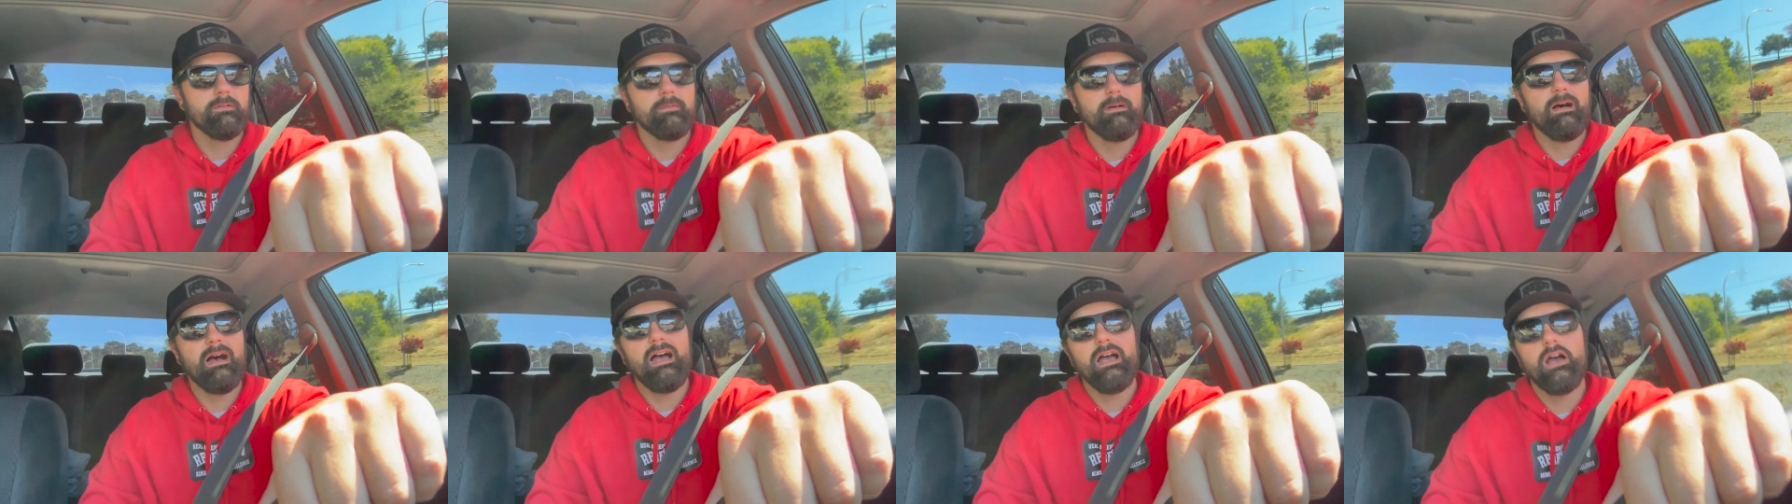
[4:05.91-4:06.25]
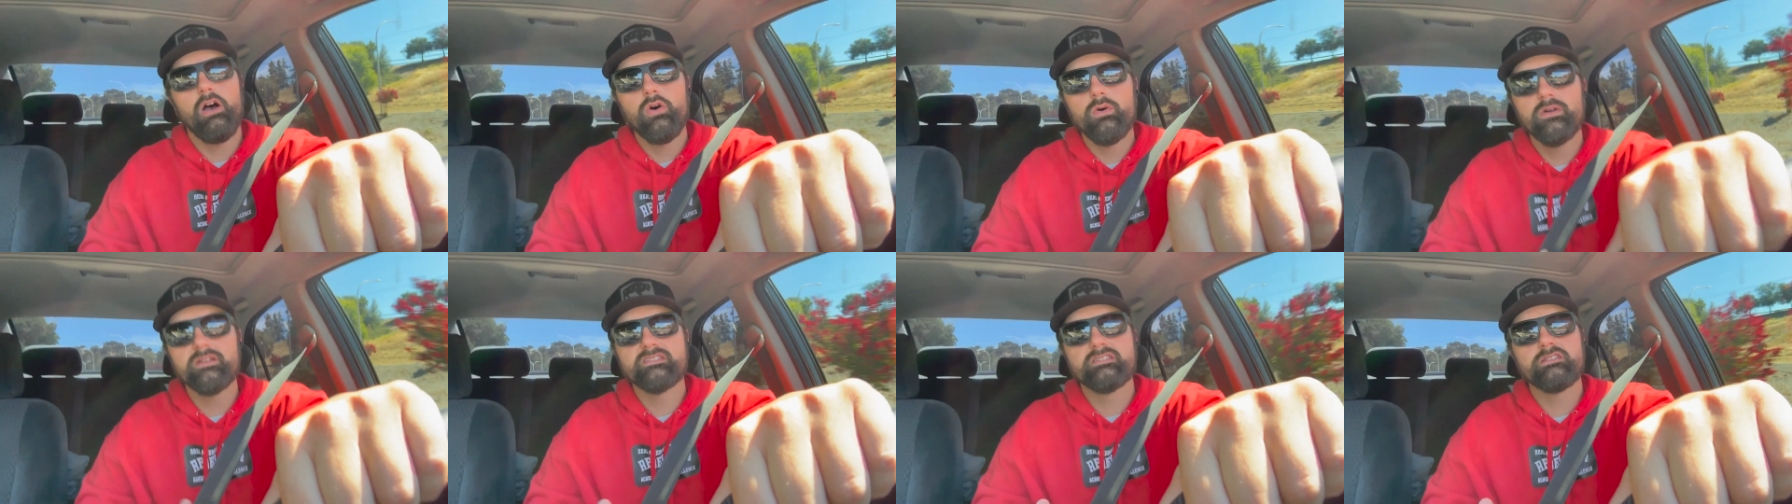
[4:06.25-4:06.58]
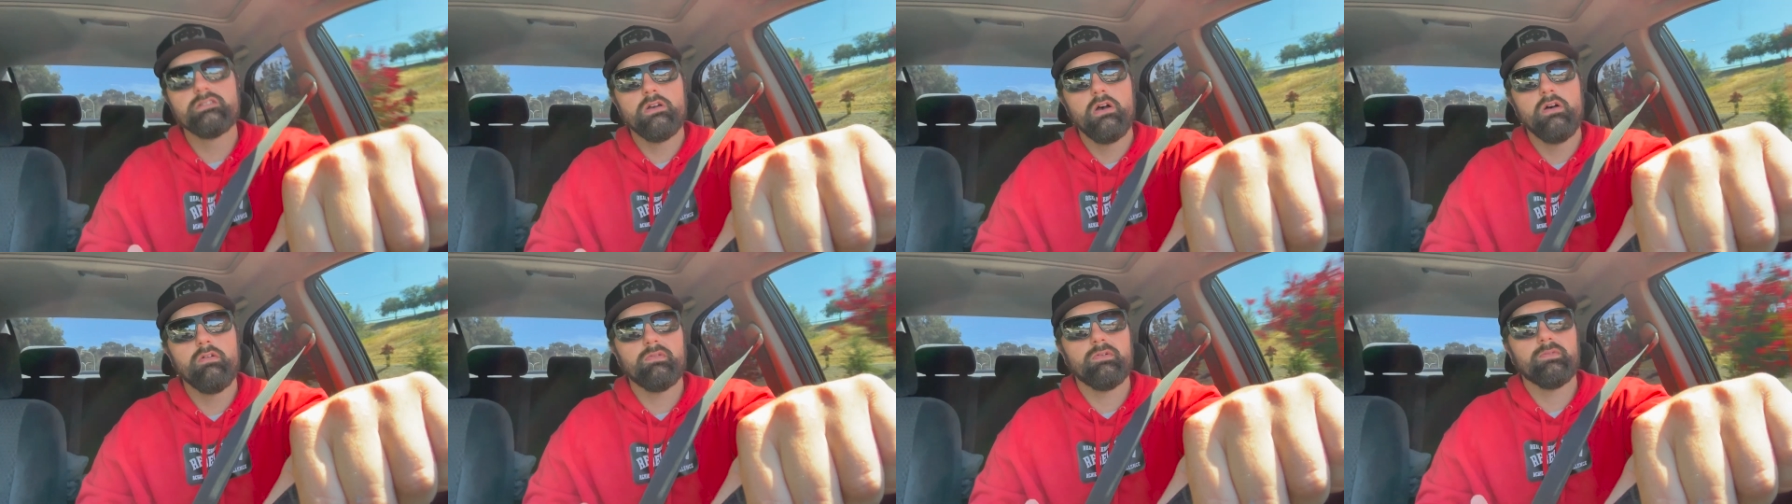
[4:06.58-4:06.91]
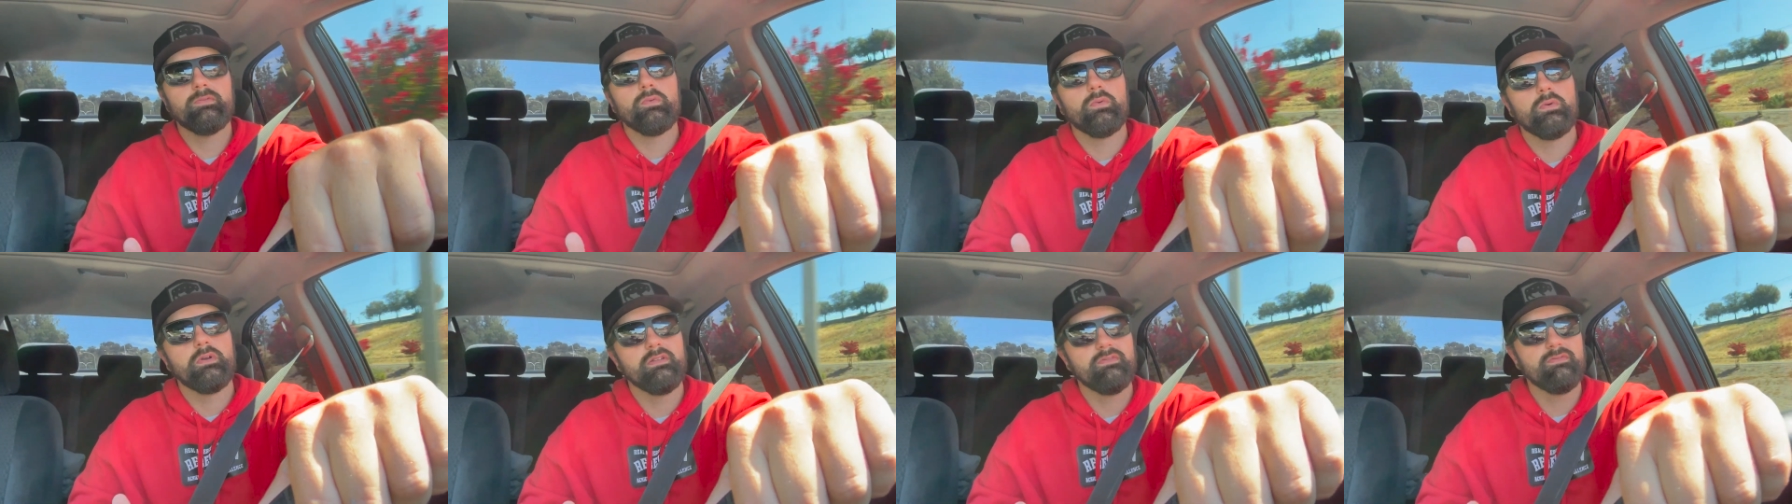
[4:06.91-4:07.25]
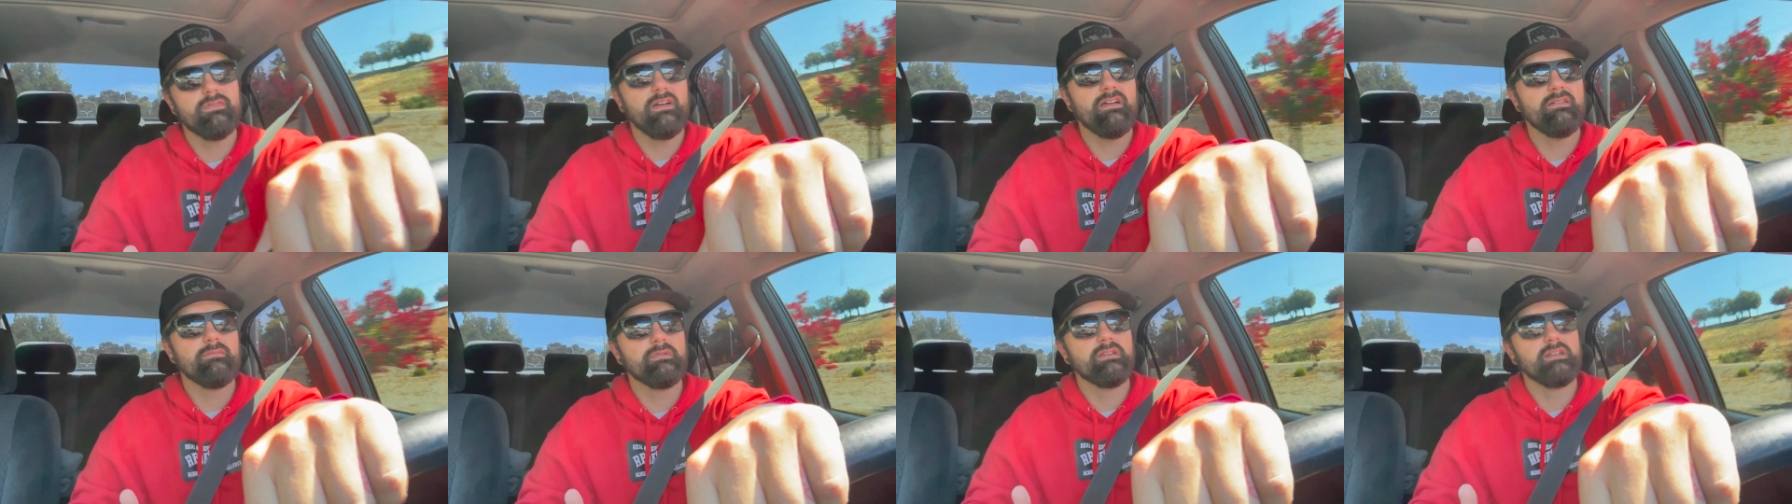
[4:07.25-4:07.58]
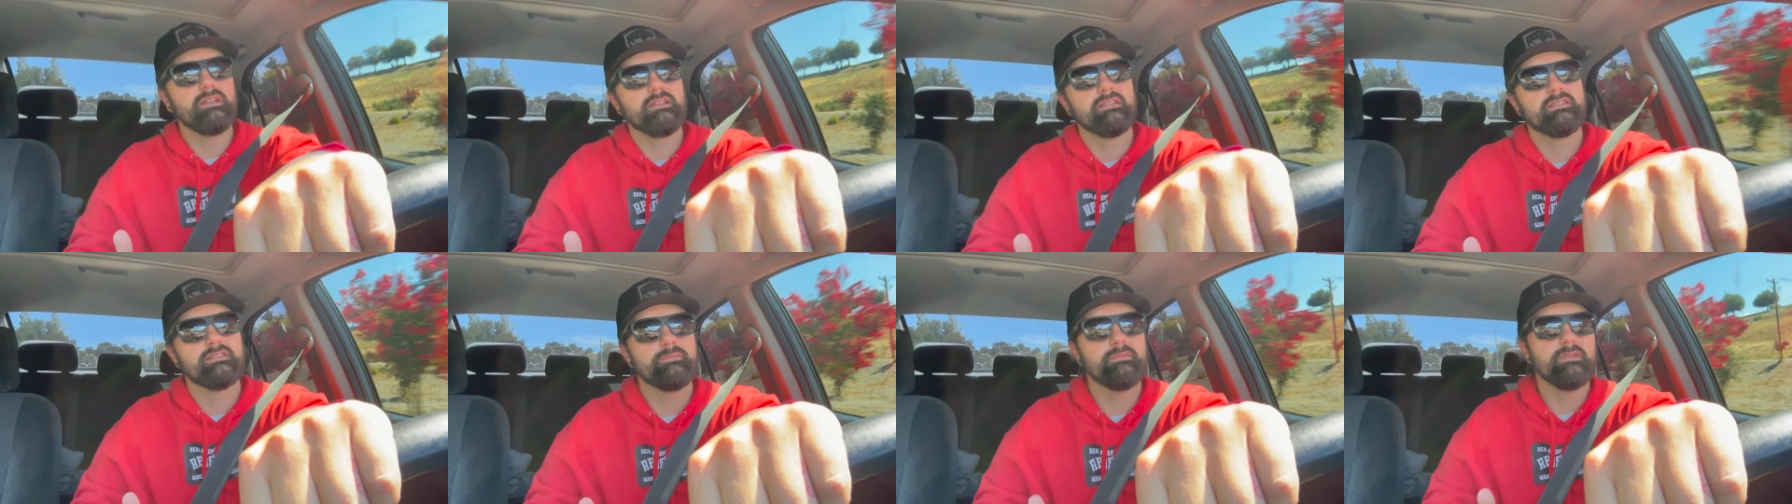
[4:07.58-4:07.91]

I always do over 45 minutes